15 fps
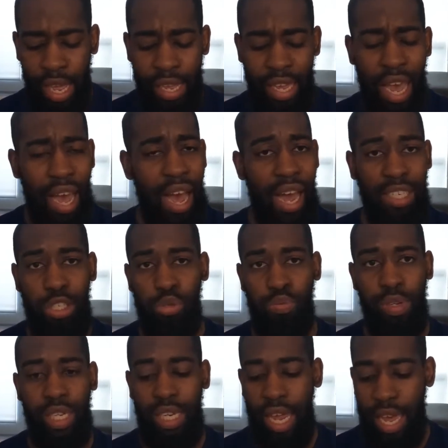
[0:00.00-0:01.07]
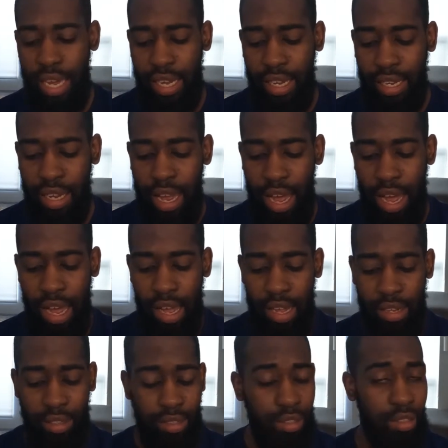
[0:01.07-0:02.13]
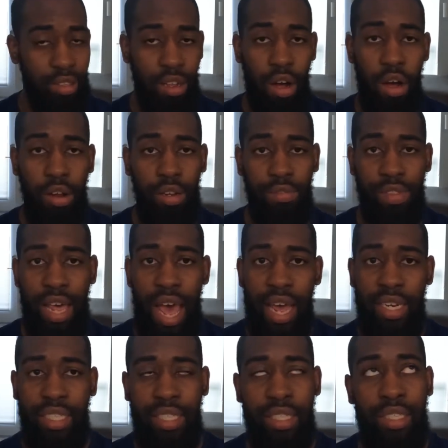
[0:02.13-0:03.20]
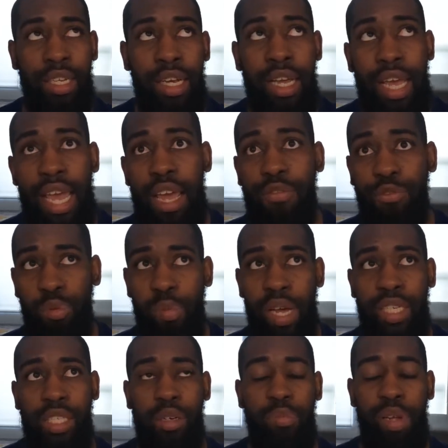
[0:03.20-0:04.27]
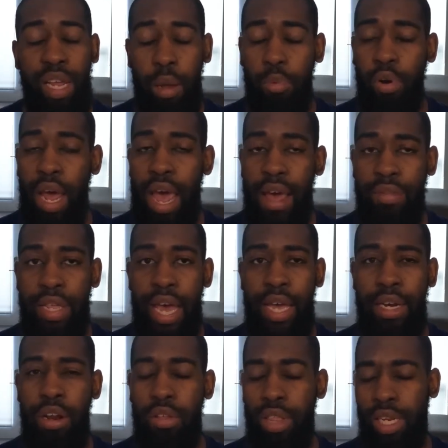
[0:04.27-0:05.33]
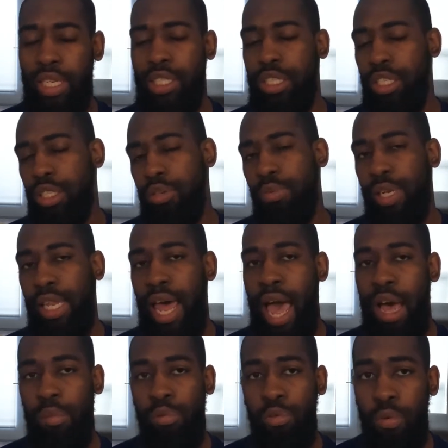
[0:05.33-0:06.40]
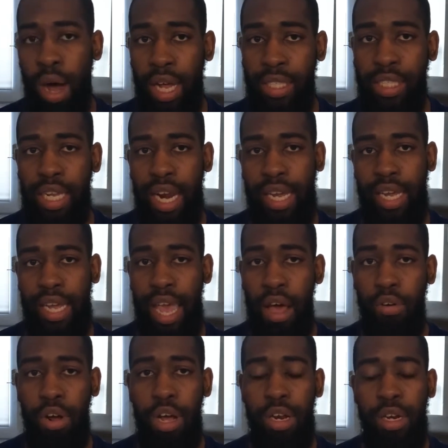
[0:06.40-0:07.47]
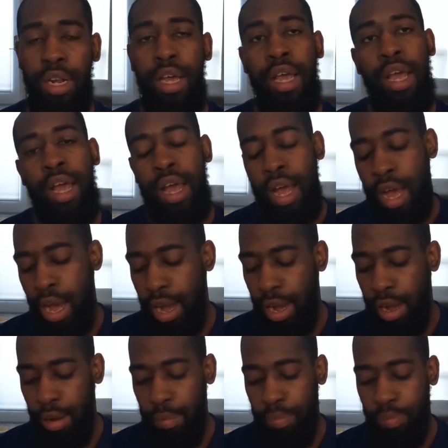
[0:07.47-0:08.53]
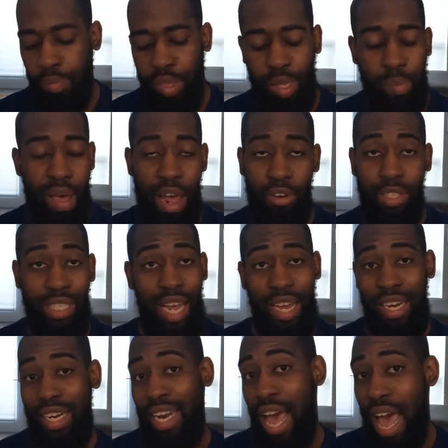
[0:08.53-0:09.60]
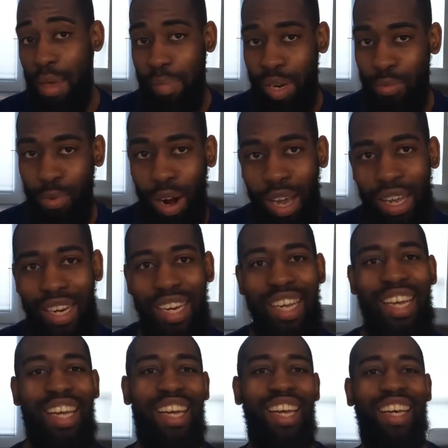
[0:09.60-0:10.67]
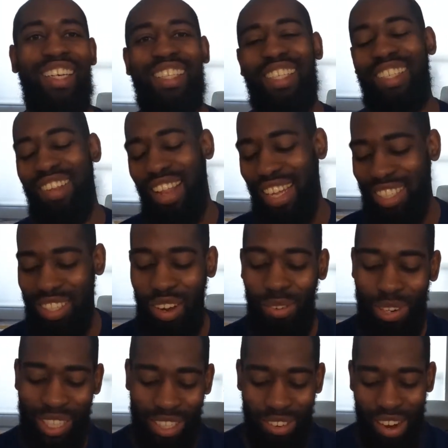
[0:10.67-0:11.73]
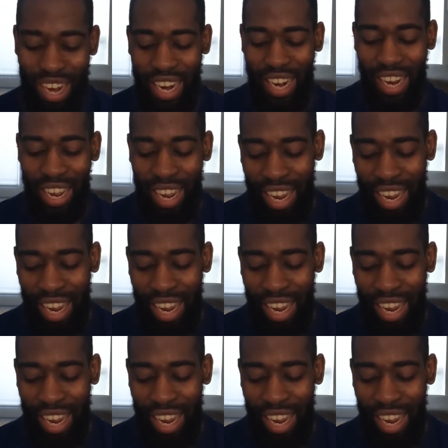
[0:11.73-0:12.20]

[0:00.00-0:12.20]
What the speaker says: Yeah, I just really like all of that information, being able to have that and know that this is just a reliable watch that I can count on. The battery's not gonna die mid-run, so that's always great.